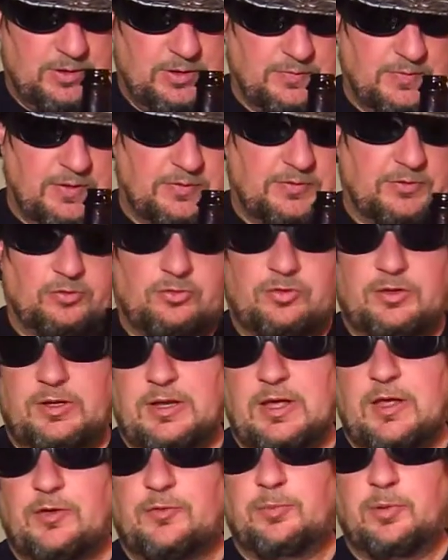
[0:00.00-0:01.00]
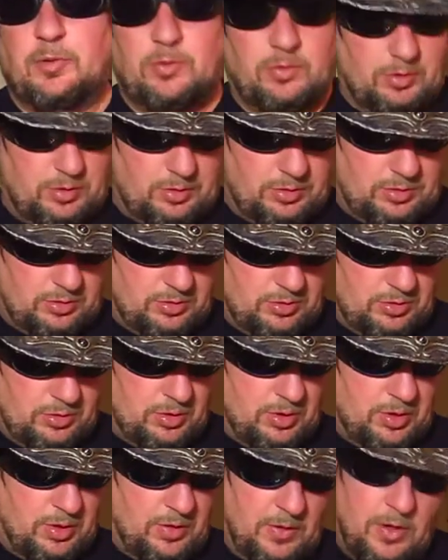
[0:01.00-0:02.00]
That's a shitty ass pour.
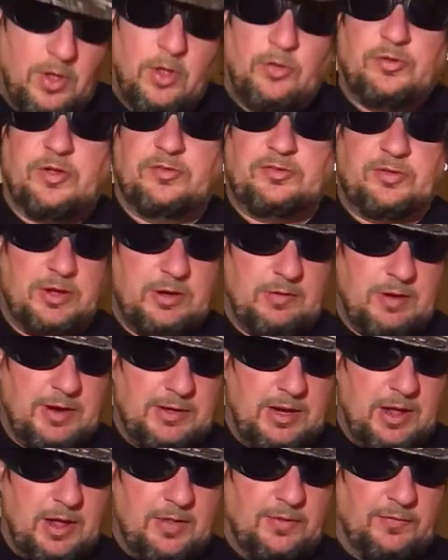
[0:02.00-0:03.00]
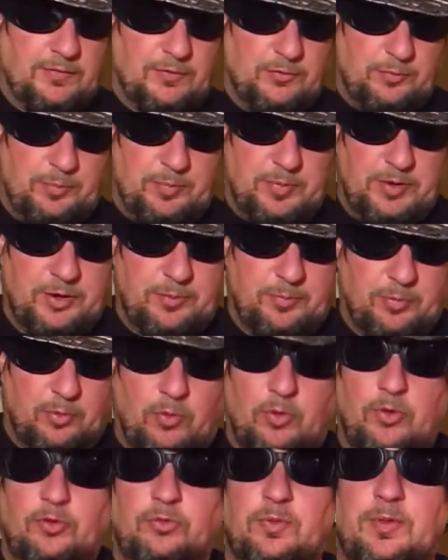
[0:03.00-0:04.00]
So I'll tell you right now that this beer
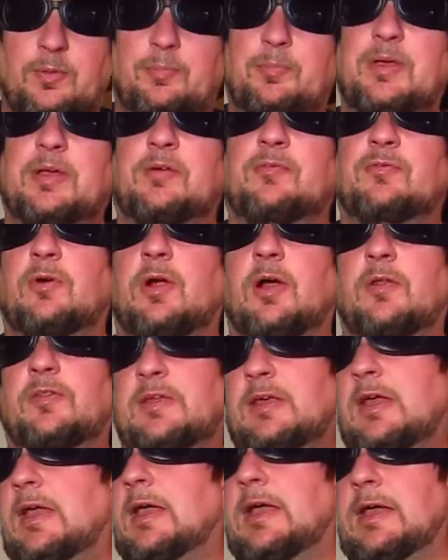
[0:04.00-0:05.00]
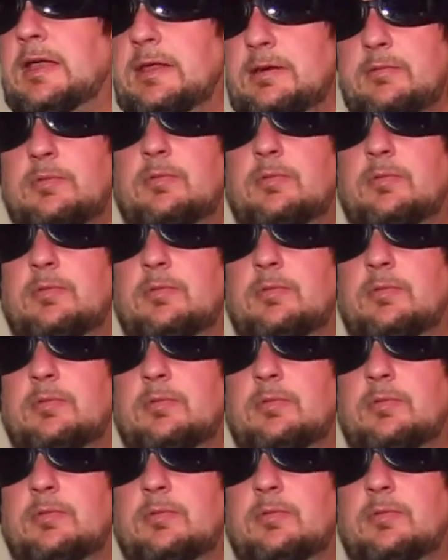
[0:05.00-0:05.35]
pours with a big frothy head.